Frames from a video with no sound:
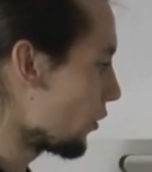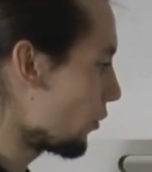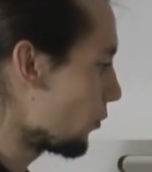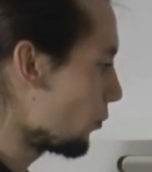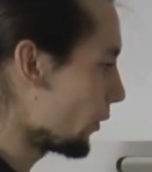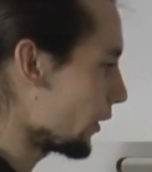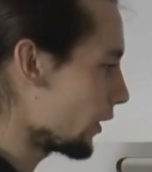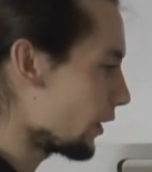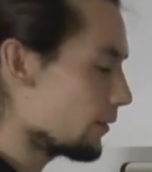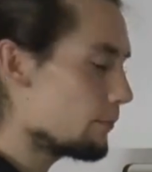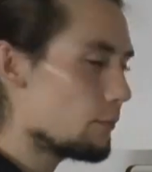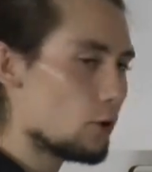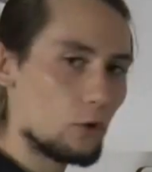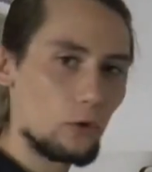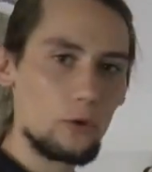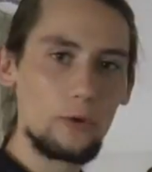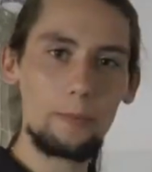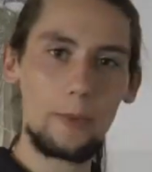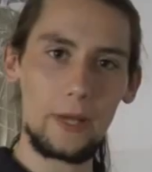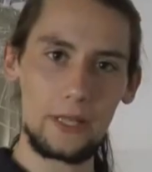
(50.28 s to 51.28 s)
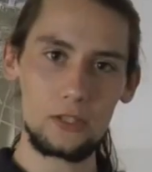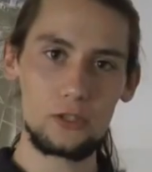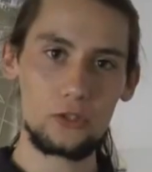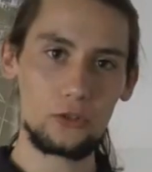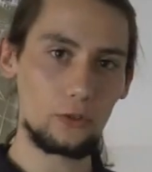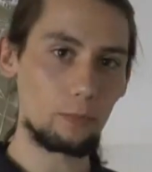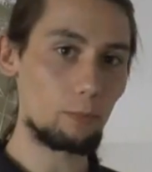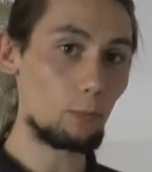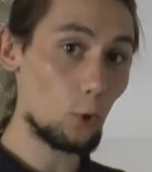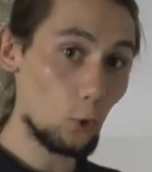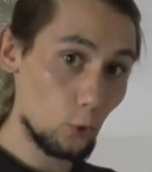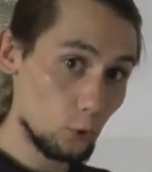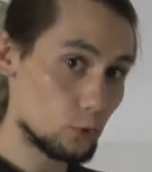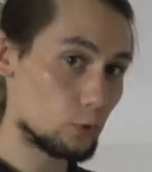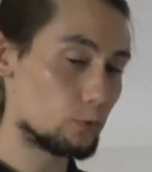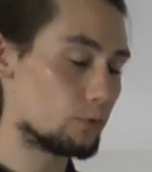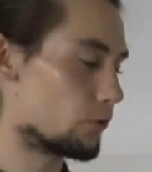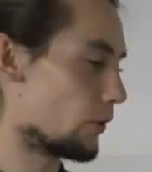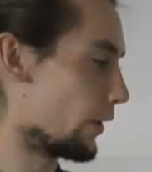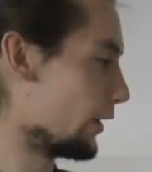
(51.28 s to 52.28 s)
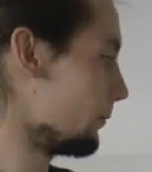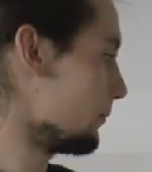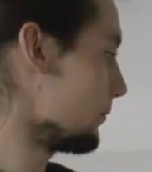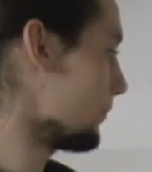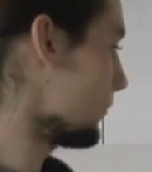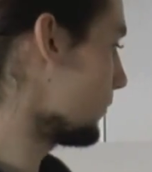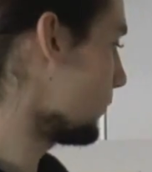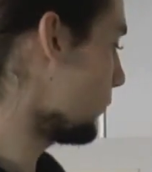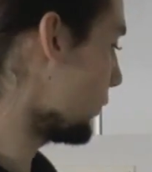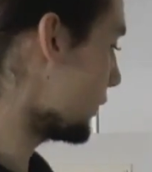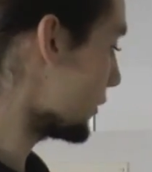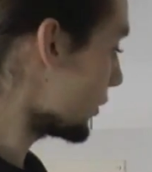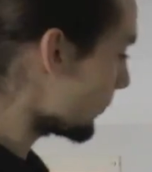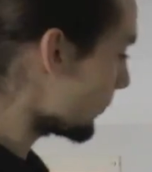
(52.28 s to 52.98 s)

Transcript: We're going to model the bench as a portal frame, which is